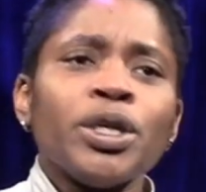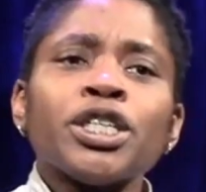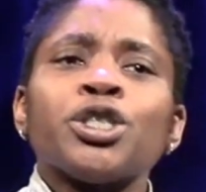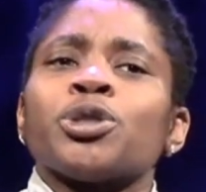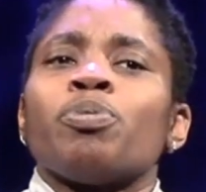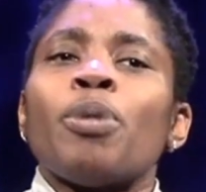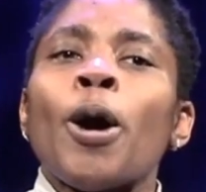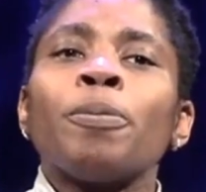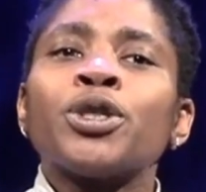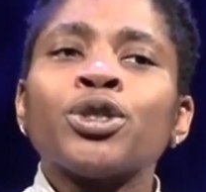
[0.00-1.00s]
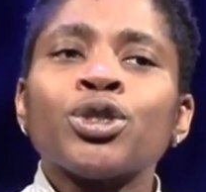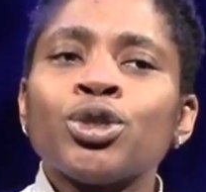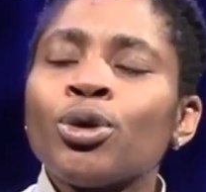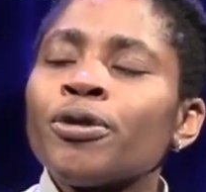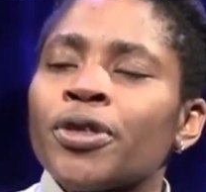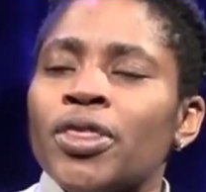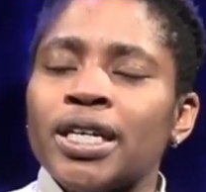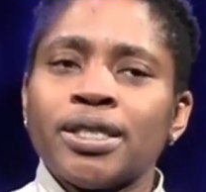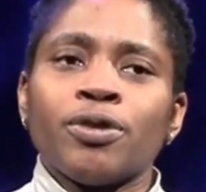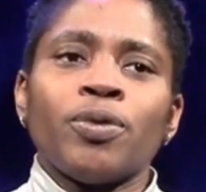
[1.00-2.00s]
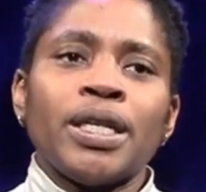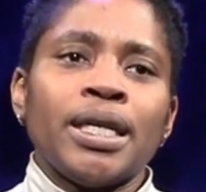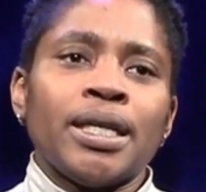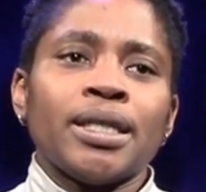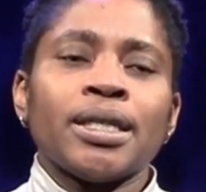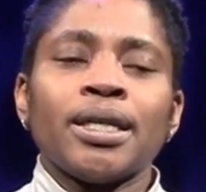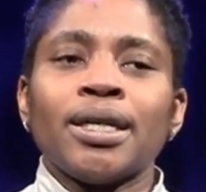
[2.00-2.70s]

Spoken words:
We could just pop to the store for things if we needed.